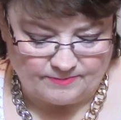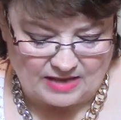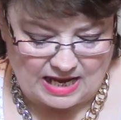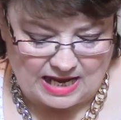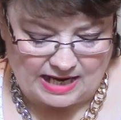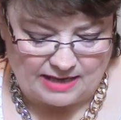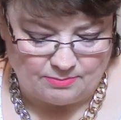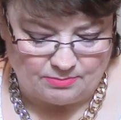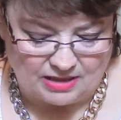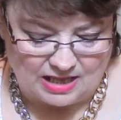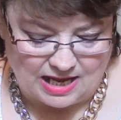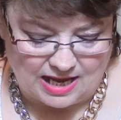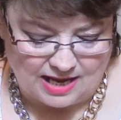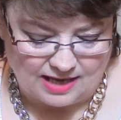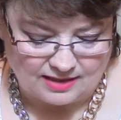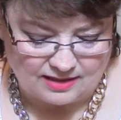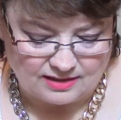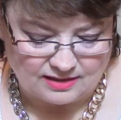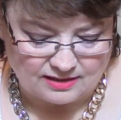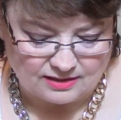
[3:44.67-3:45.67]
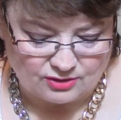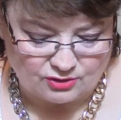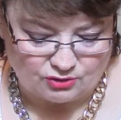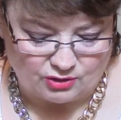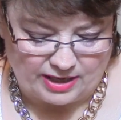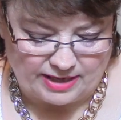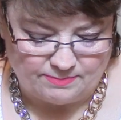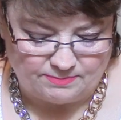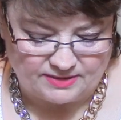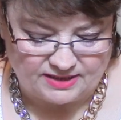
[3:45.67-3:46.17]
Eye Block
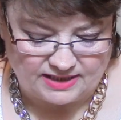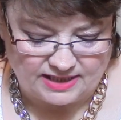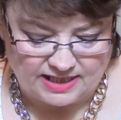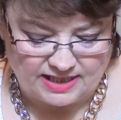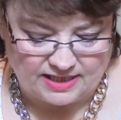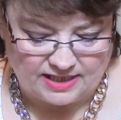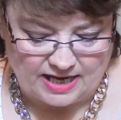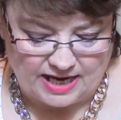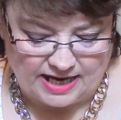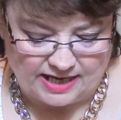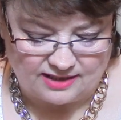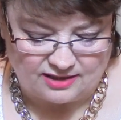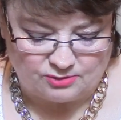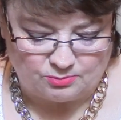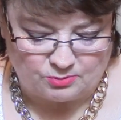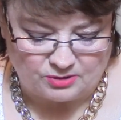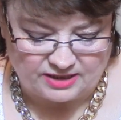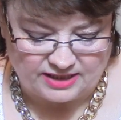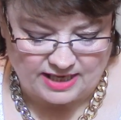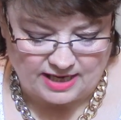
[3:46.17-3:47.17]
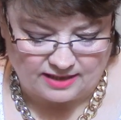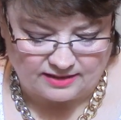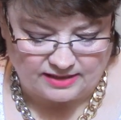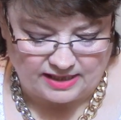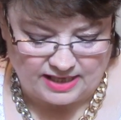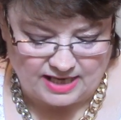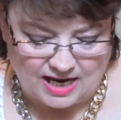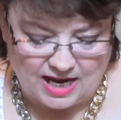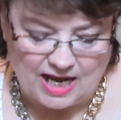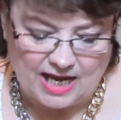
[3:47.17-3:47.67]
Grape Seed Age
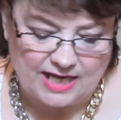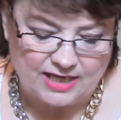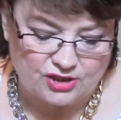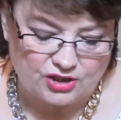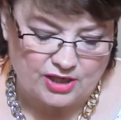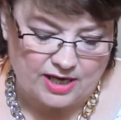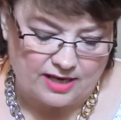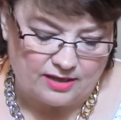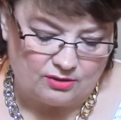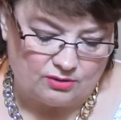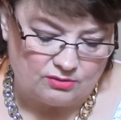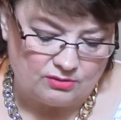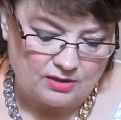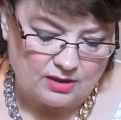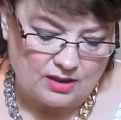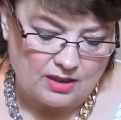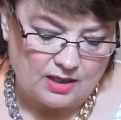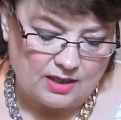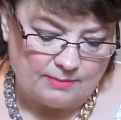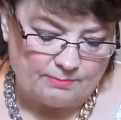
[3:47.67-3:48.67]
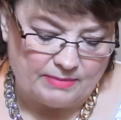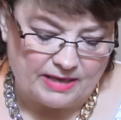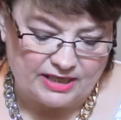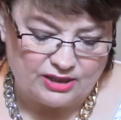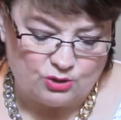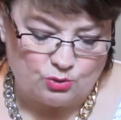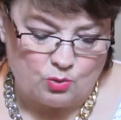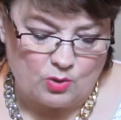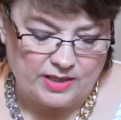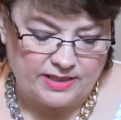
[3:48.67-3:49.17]
Protecting Eyeshadow by
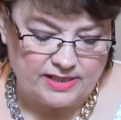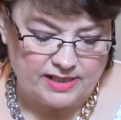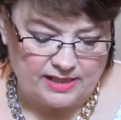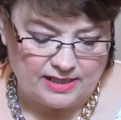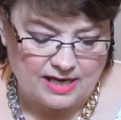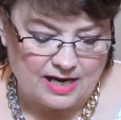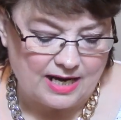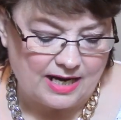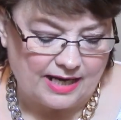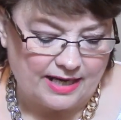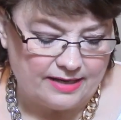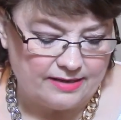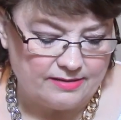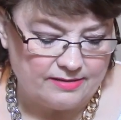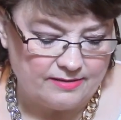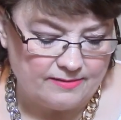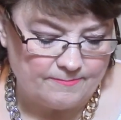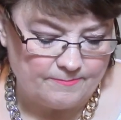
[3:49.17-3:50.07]
29